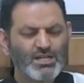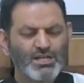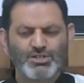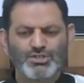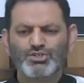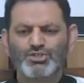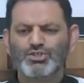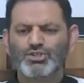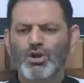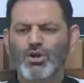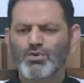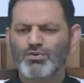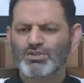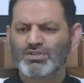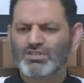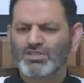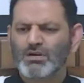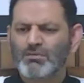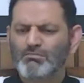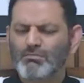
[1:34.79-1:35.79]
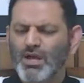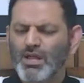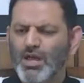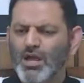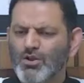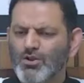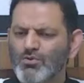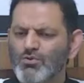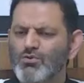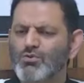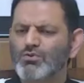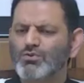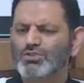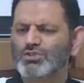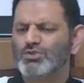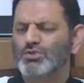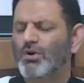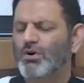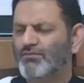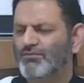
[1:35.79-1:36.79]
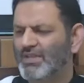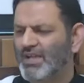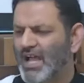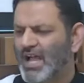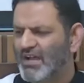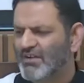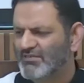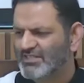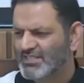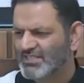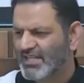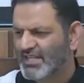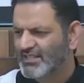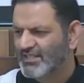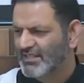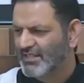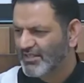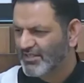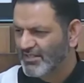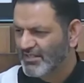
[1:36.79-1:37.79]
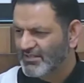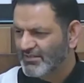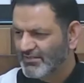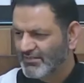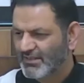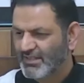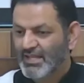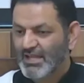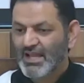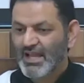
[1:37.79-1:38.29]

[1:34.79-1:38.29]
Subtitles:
showed the malakut of the heavens and the earth